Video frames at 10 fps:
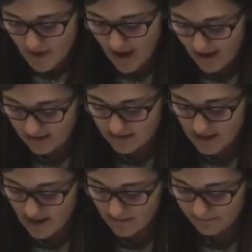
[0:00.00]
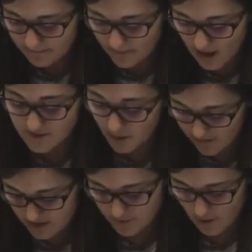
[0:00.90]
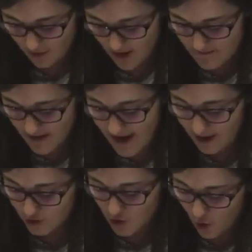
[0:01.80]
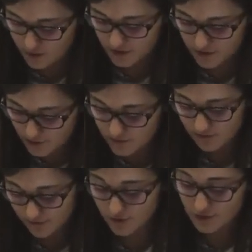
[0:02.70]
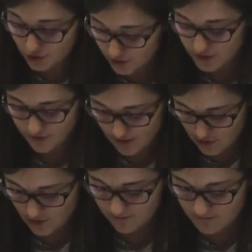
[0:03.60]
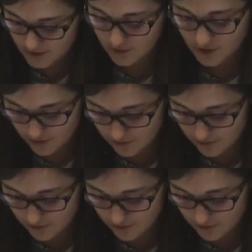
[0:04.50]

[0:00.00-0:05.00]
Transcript: And as part of this program, I actually hope to return to the region, to